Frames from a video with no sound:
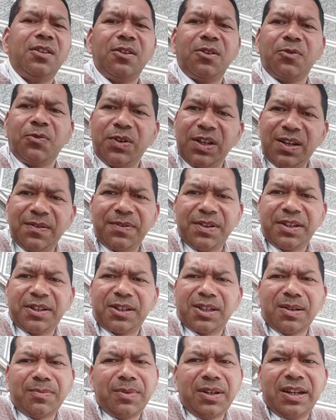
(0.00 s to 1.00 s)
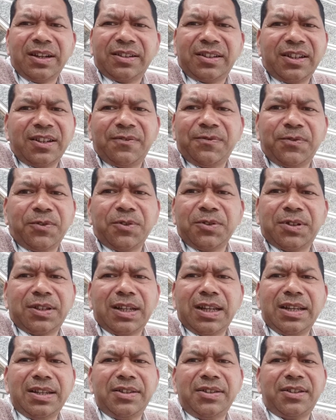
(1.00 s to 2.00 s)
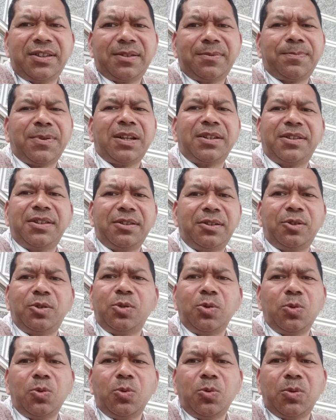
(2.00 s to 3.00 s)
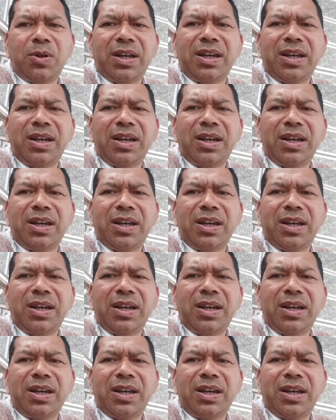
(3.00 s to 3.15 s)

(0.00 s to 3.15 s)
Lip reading: Whenever some electric force lines passes through